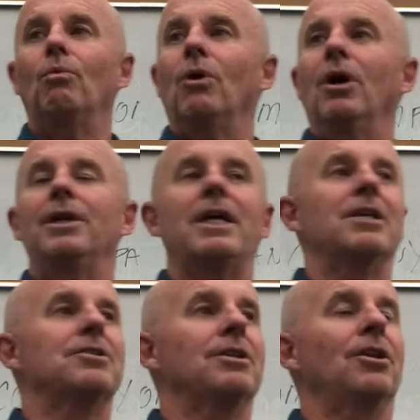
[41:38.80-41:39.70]
Well, and
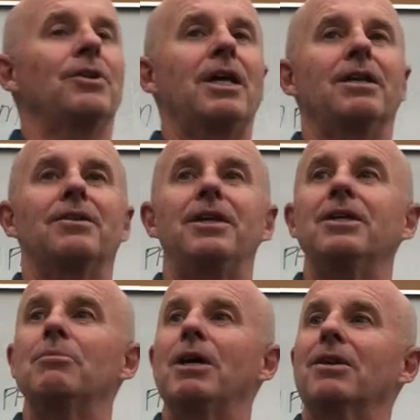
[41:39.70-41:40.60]
that's, you know, that
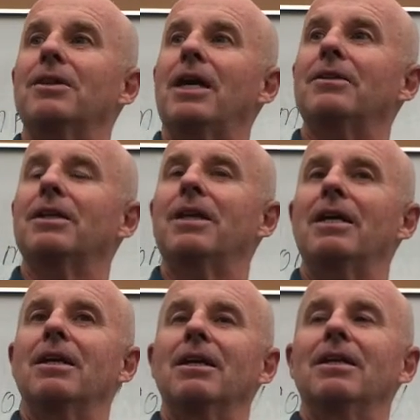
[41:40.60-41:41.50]
think about that
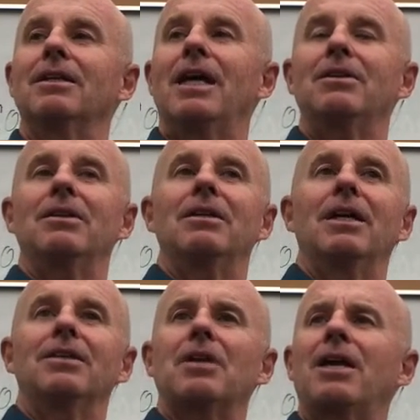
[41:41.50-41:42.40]

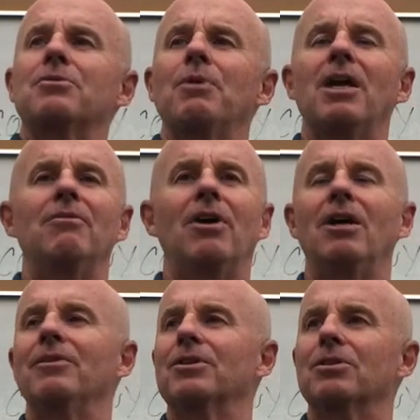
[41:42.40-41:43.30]
is
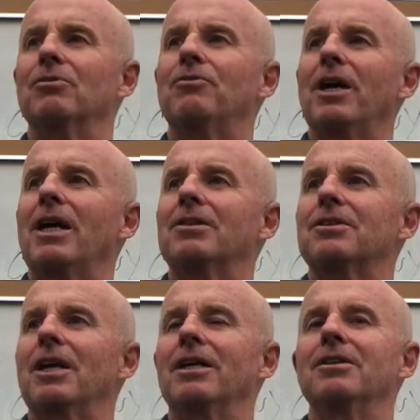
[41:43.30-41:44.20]
evolving so
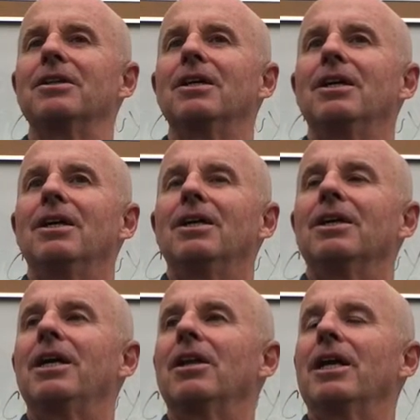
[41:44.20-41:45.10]
fast and. Right.
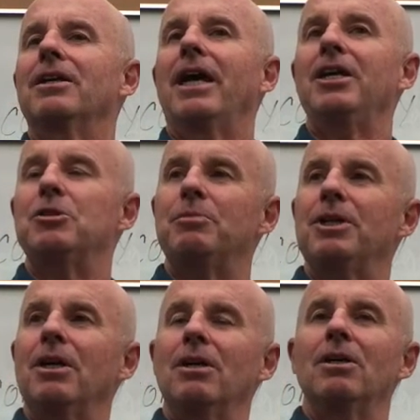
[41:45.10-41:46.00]
You had like
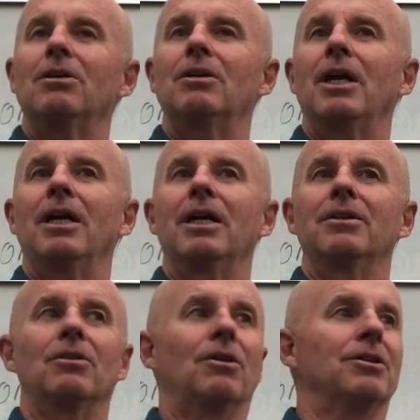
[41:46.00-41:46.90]
HBO
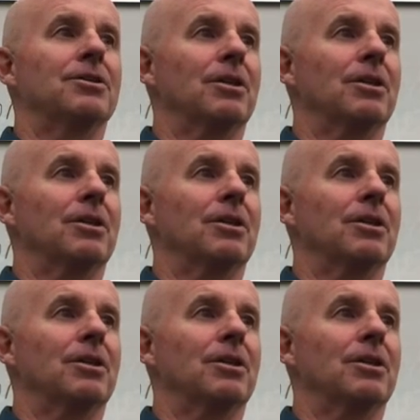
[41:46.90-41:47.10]
and all these